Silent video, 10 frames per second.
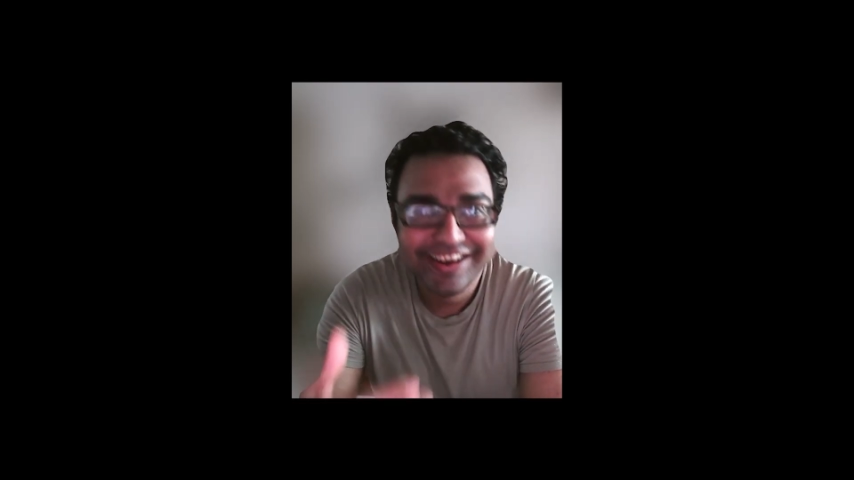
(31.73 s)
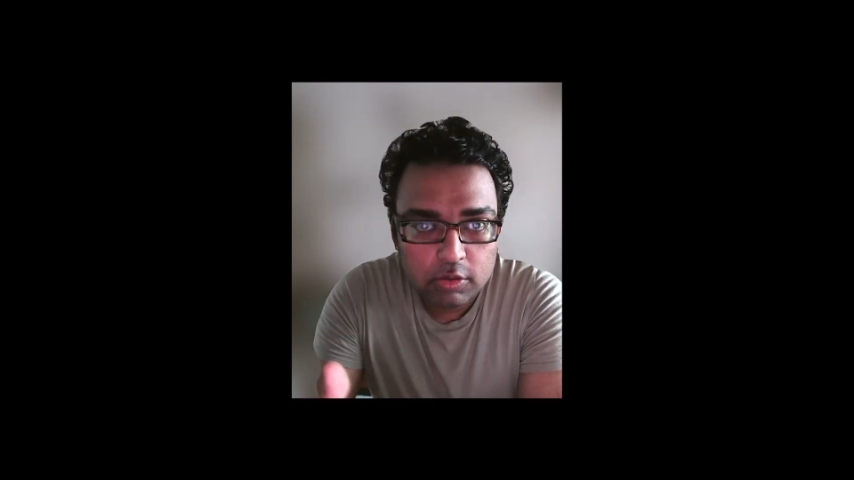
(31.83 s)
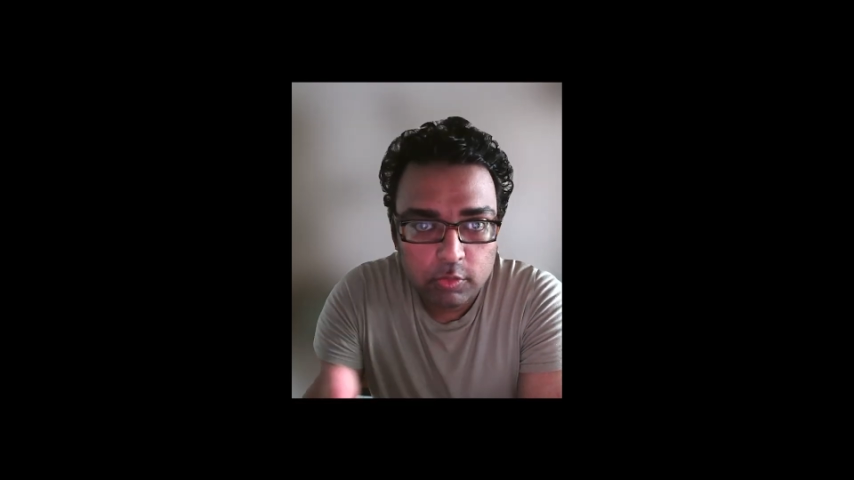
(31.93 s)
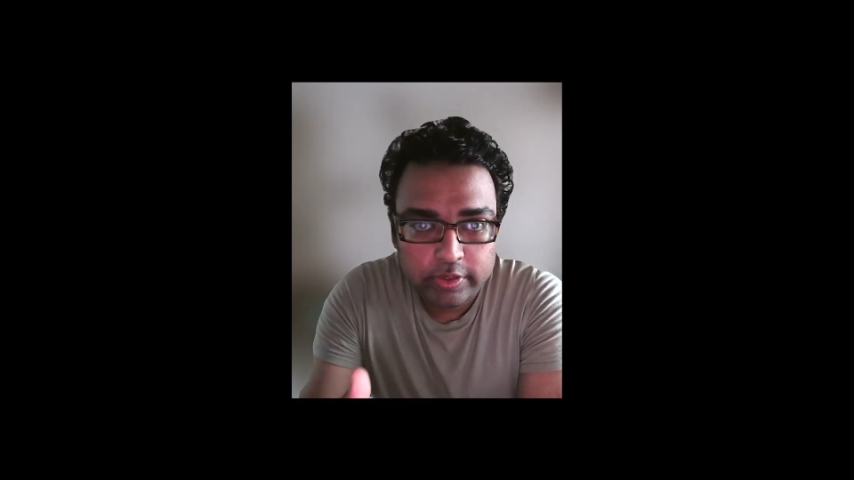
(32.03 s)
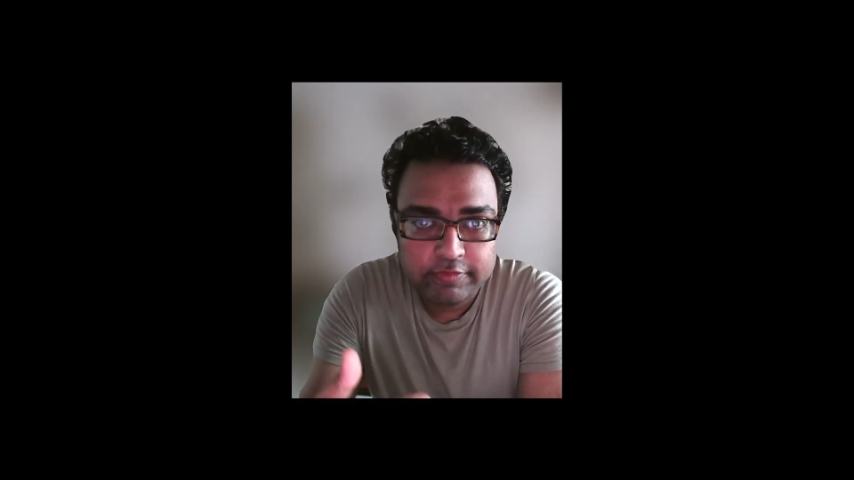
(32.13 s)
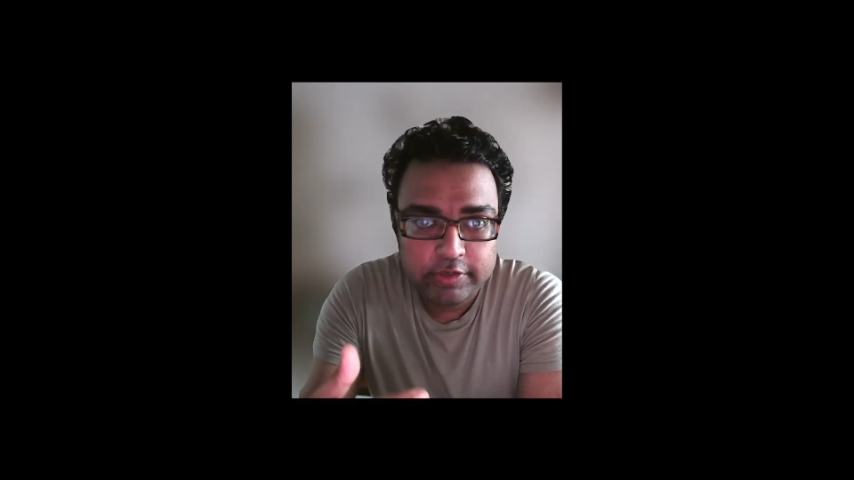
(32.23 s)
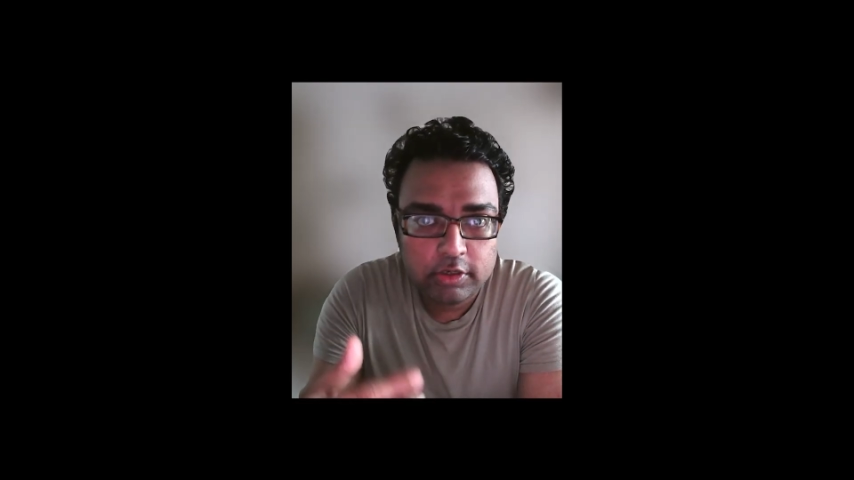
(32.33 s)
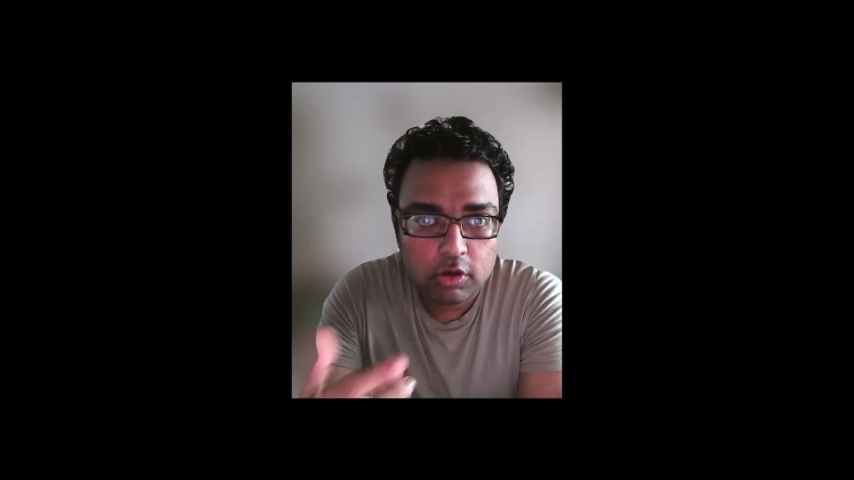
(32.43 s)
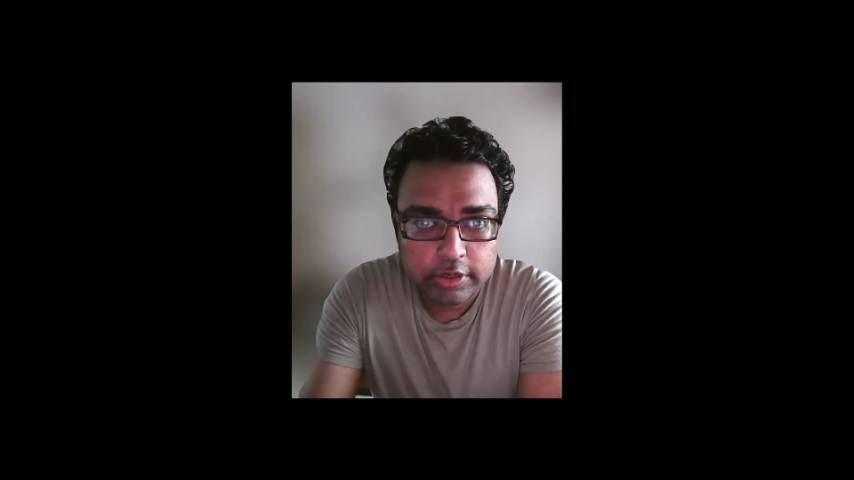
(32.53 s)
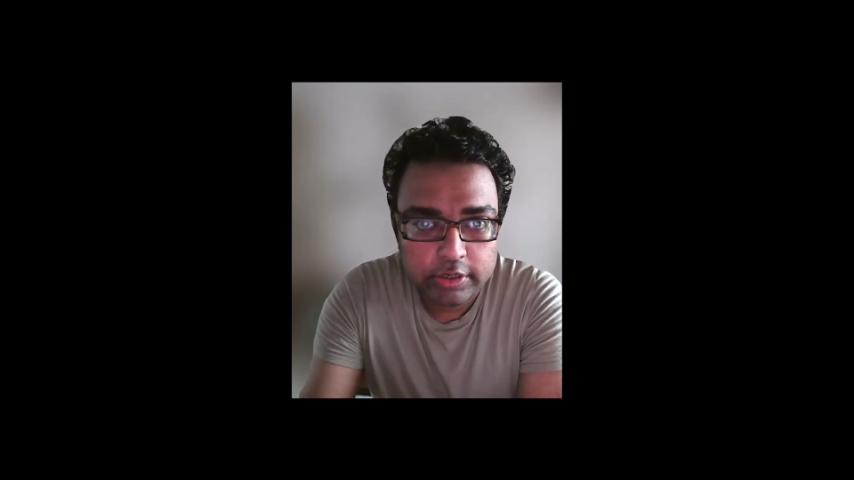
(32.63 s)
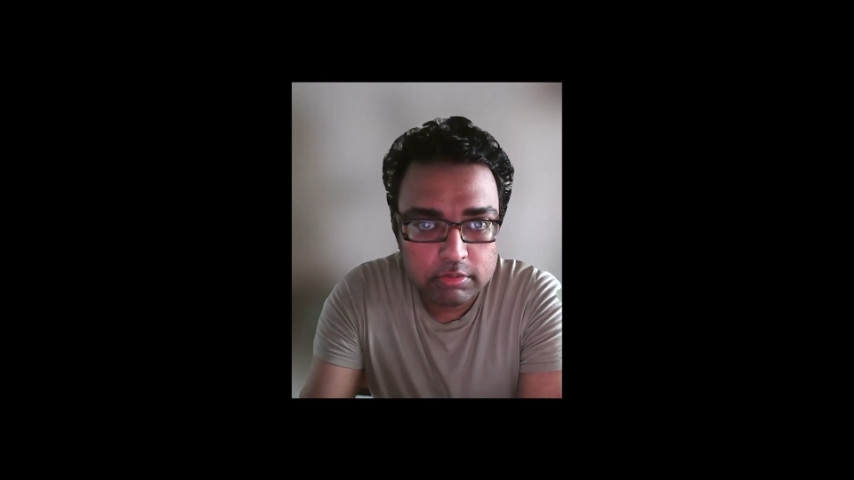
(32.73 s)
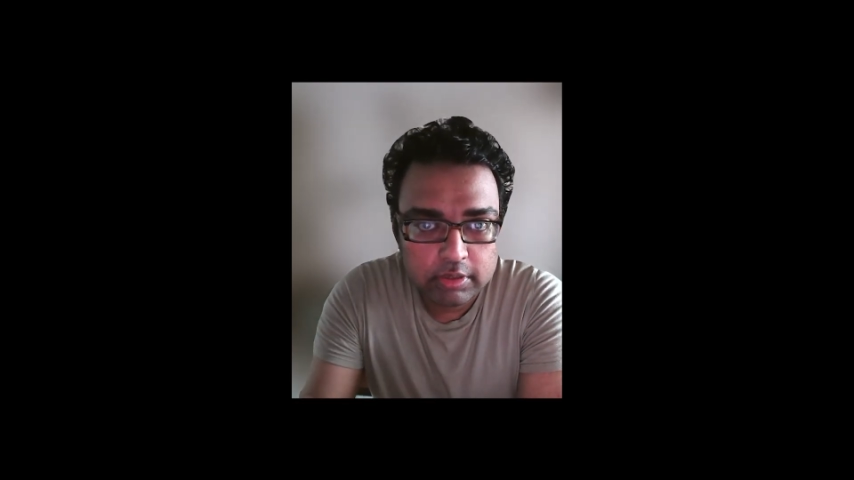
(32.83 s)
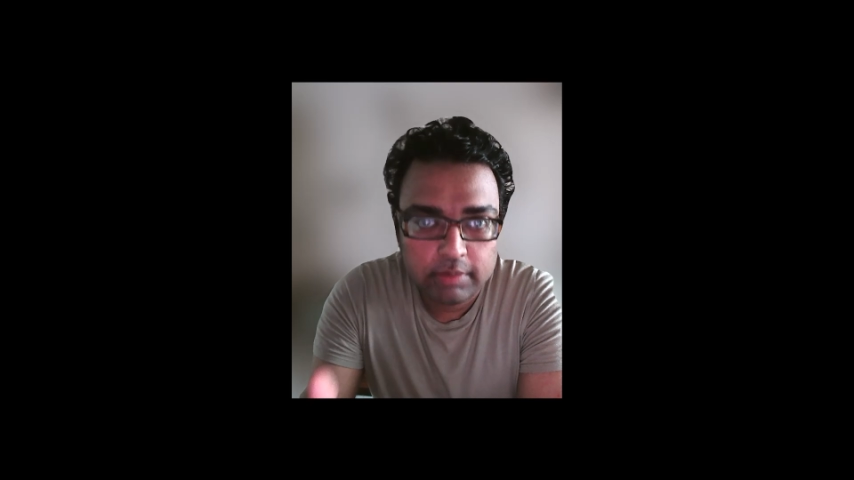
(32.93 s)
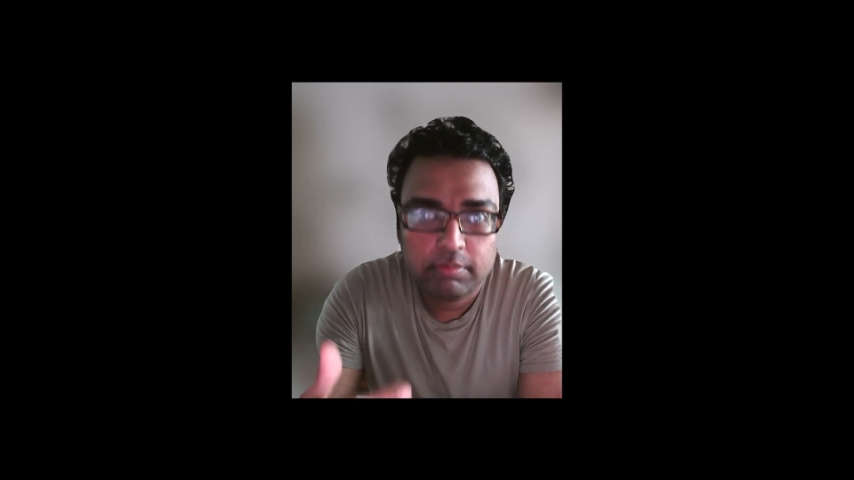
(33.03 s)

Whenever you're talking to them